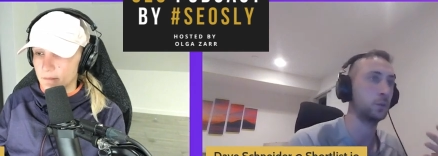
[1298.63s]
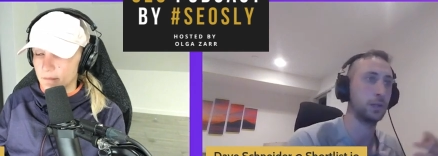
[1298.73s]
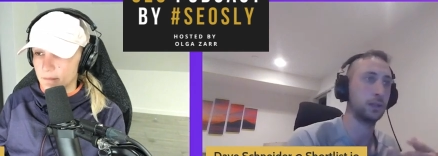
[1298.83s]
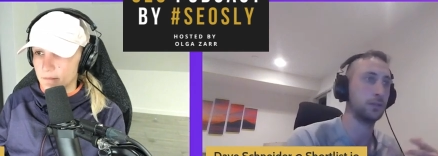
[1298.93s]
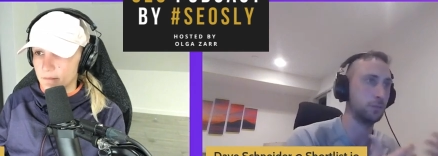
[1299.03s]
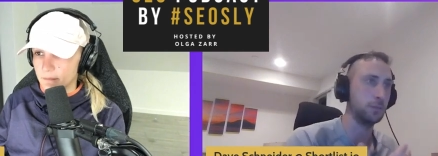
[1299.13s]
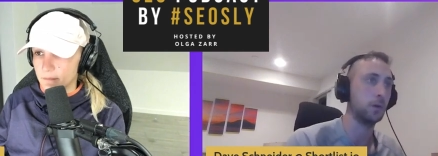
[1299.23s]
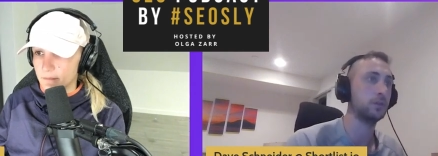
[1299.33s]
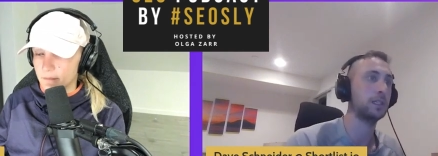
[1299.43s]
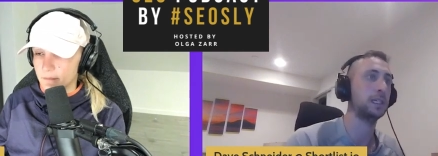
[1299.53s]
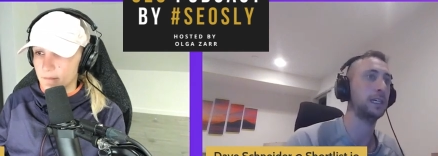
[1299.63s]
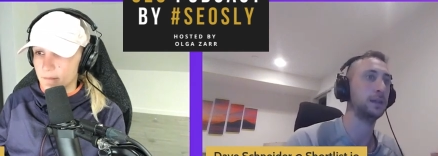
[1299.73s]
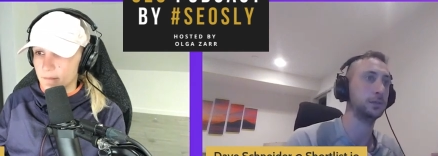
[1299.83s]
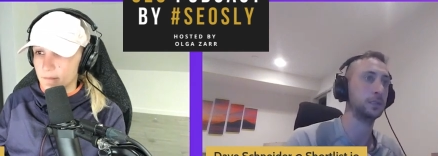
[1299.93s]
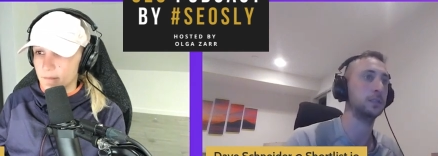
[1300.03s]
Speaker 1: with remote
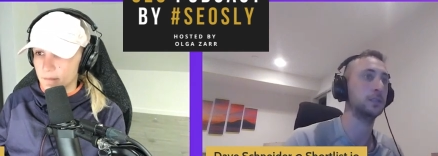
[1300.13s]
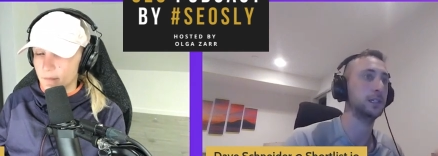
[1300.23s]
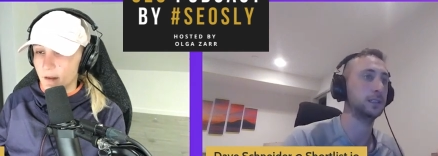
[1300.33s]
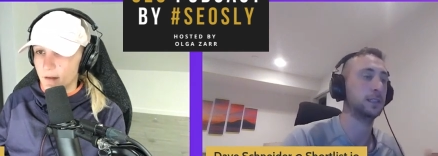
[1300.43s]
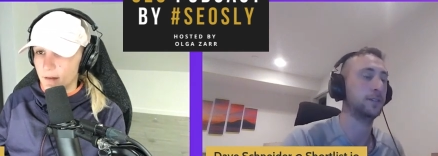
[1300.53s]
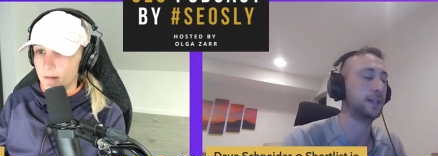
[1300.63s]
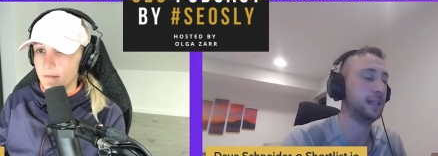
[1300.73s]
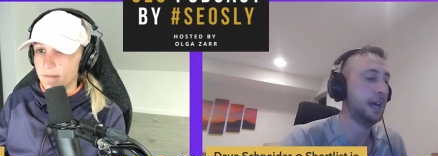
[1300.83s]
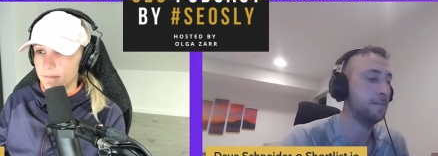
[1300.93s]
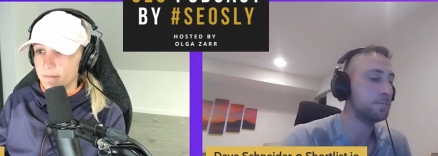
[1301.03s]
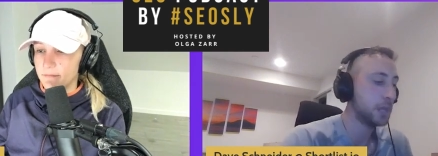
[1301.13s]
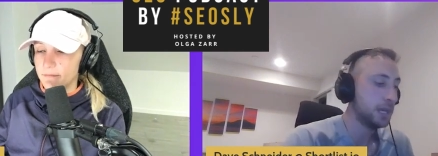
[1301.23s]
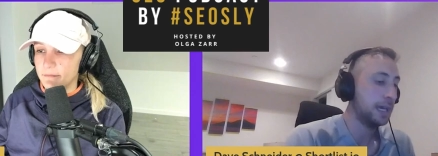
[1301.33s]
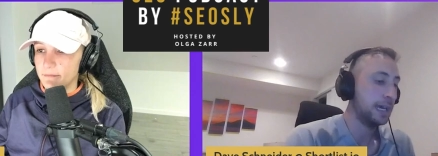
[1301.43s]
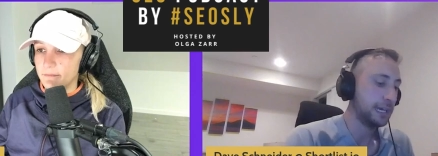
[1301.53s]
teams and, and stuff uh-huh. like that.
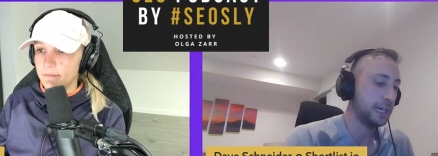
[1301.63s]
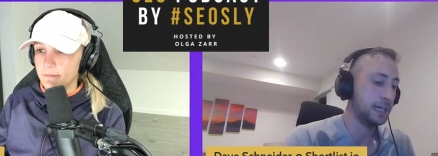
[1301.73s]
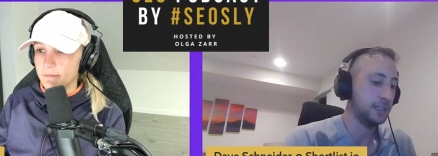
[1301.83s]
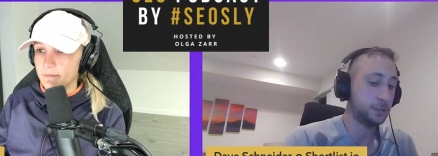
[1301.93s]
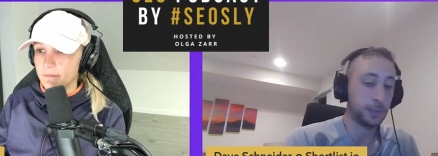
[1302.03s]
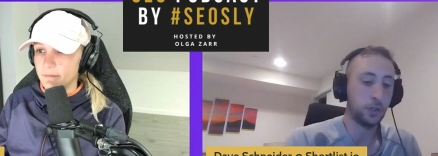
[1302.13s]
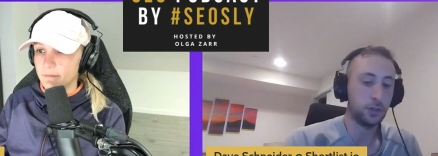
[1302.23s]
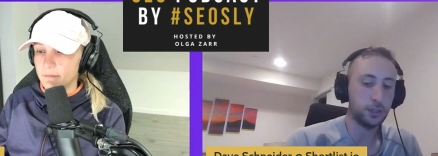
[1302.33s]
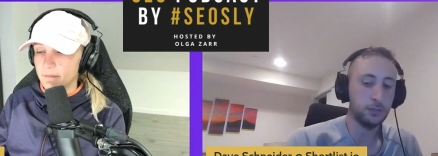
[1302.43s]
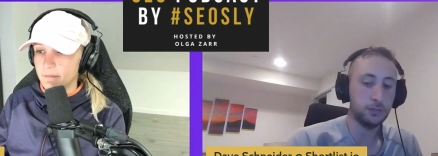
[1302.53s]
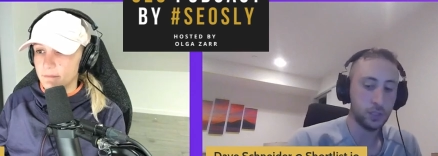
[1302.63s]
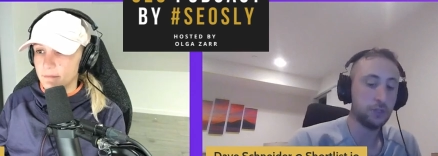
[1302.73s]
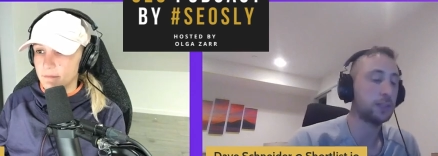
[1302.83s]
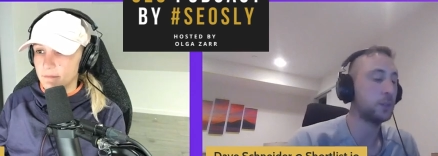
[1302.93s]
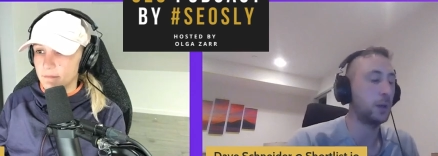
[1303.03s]
And it's been going
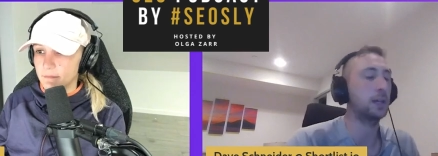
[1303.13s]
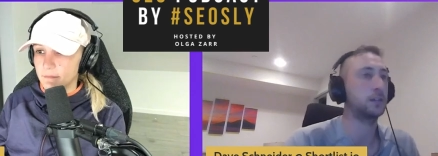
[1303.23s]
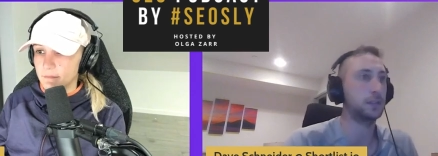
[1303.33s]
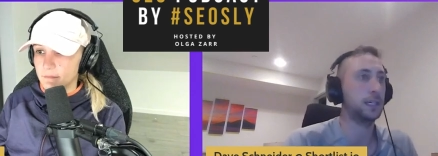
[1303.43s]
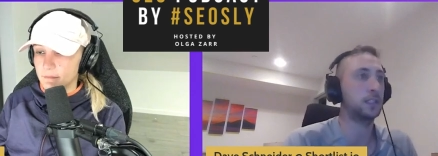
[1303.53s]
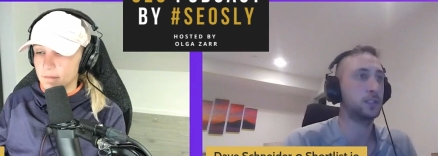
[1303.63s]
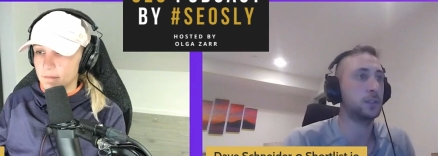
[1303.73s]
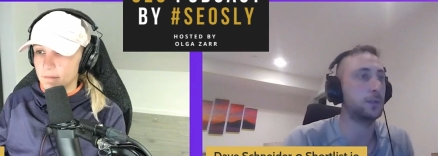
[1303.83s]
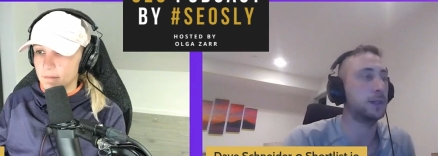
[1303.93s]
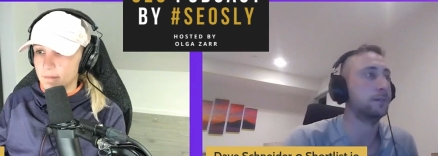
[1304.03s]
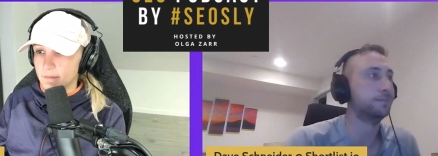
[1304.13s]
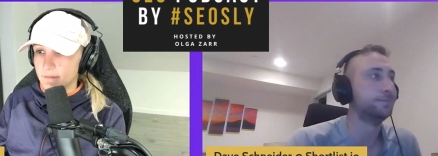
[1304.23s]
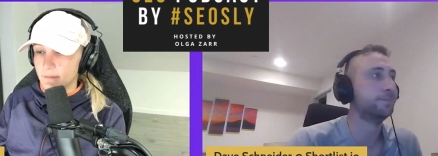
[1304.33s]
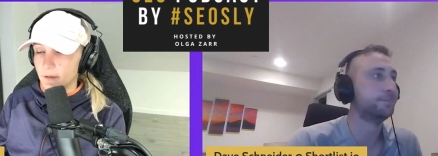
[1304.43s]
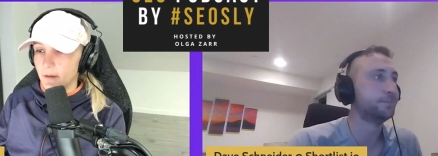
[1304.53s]
generally well. Yeah, generally well.
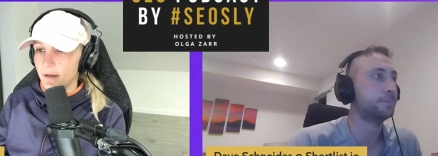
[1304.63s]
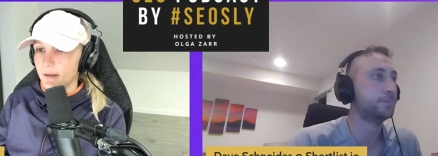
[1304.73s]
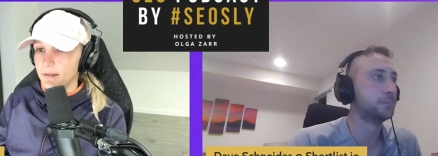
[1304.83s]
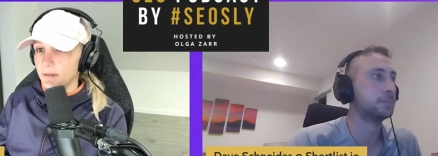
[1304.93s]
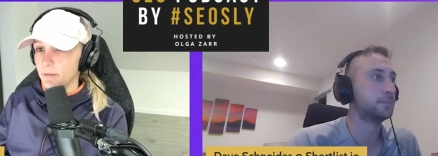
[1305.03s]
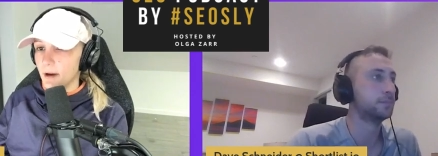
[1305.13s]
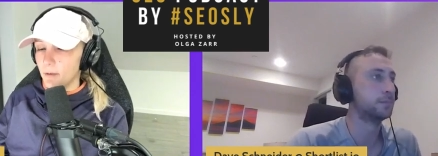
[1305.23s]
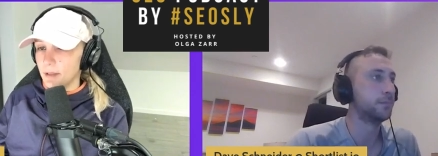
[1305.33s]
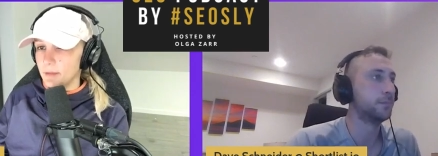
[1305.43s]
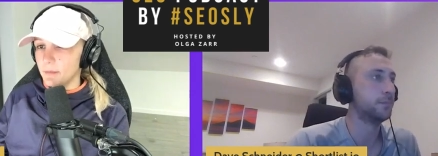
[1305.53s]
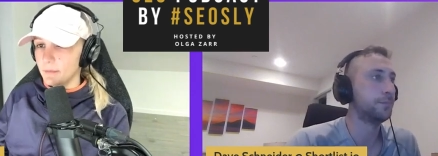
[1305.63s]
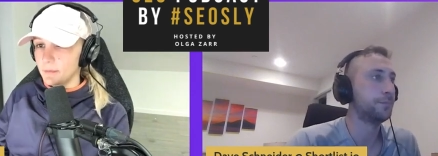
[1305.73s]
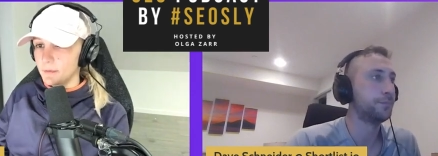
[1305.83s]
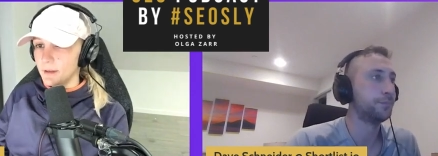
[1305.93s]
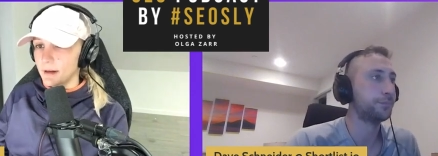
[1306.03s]
Speaker 2: Okay. So, how many
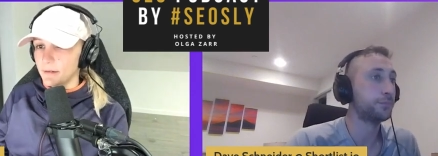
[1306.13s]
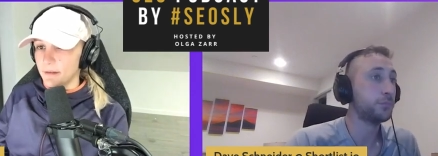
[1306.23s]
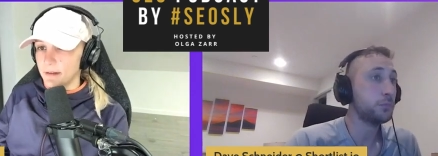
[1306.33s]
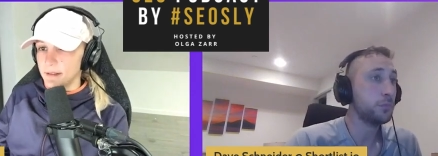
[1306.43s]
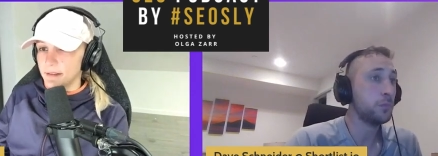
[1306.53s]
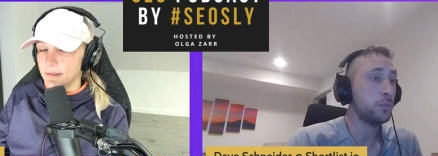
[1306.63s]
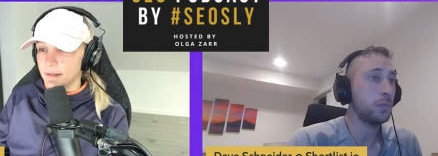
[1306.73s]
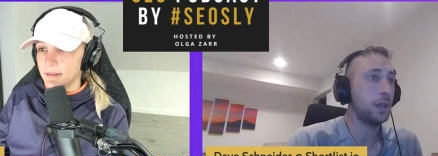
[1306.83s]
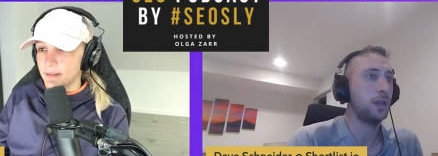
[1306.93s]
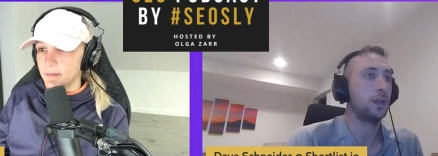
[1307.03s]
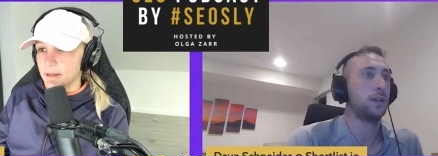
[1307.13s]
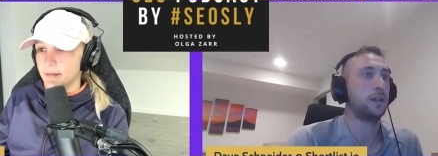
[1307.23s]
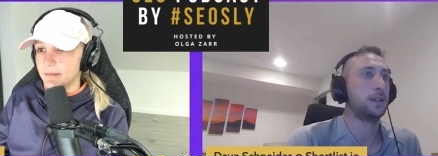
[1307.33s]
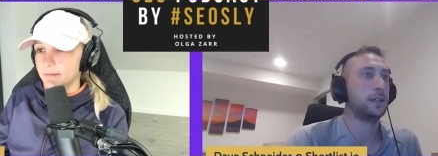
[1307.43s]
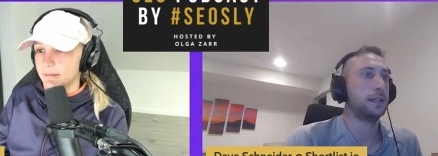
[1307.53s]
people are there in the team?
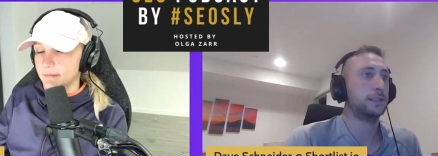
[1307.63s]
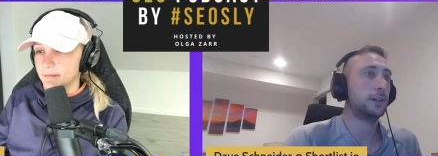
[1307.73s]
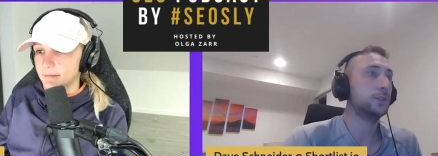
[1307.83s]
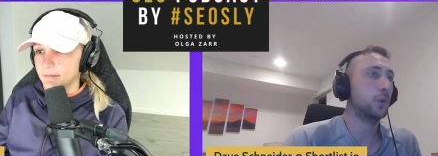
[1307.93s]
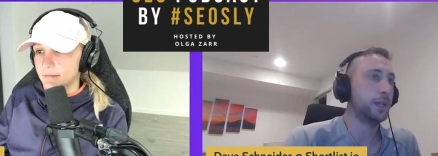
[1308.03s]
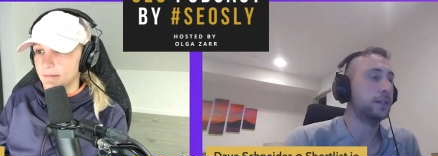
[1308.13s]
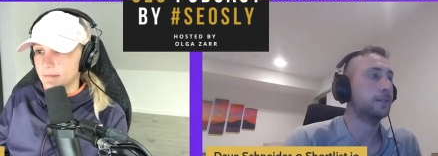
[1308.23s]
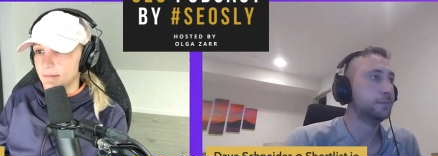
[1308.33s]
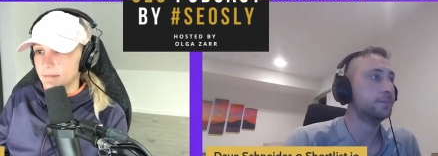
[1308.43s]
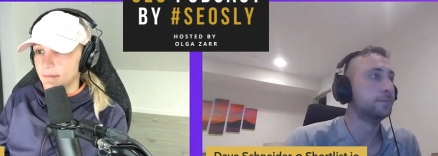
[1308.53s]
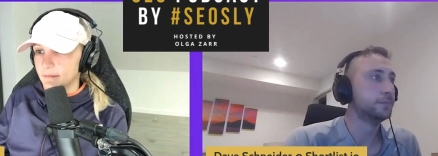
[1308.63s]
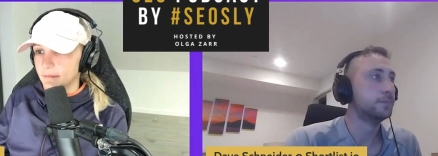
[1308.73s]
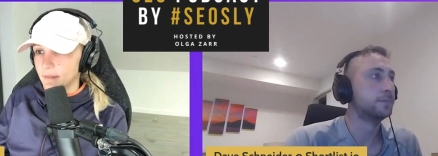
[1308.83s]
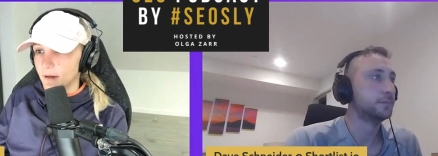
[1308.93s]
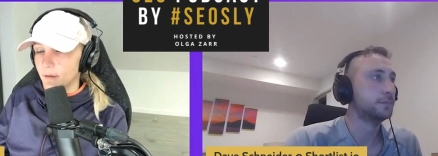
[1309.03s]
It's around 20.
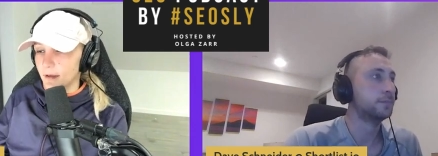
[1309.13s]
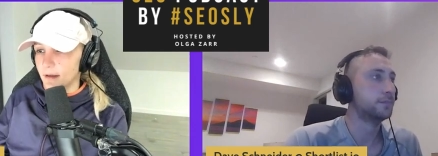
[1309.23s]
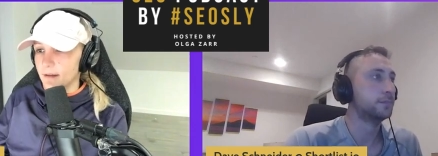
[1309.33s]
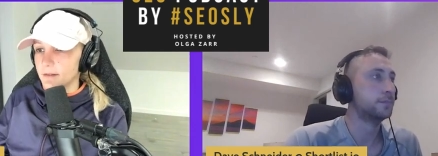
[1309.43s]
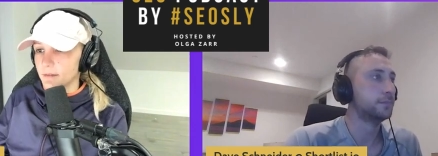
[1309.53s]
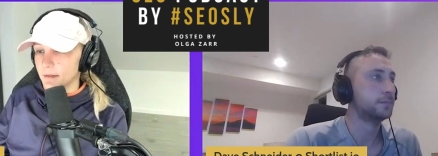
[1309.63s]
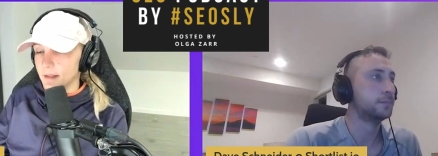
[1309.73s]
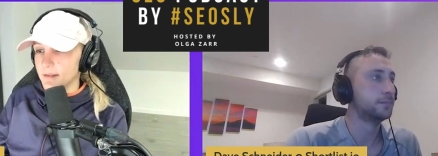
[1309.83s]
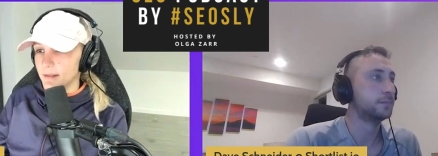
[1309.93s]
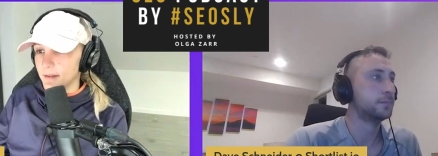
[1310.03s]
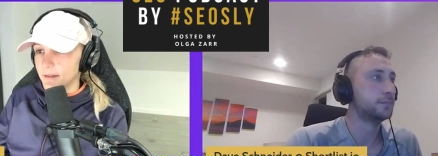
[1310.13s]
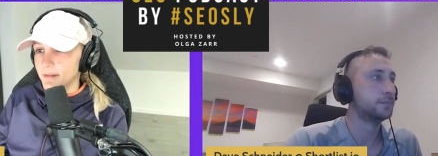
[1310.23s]
Okay. So, that's a lot.